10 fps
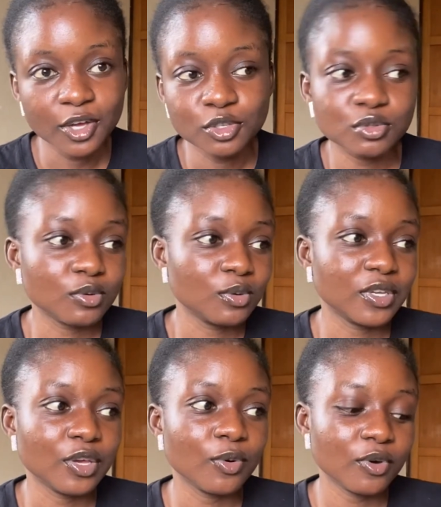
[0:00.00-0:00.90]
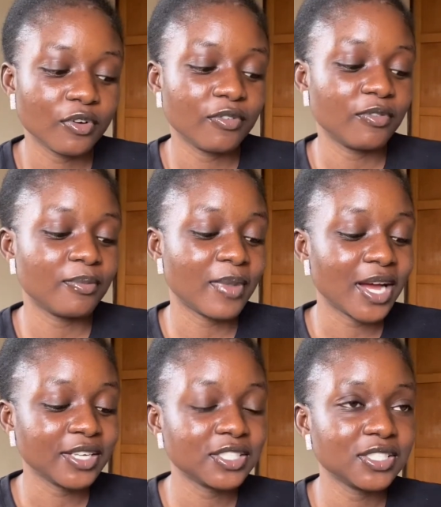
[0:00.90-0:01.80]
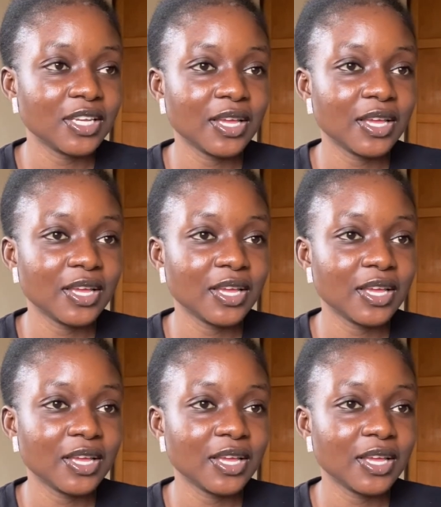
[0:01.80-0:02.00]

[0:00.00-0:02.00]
So the whole of March,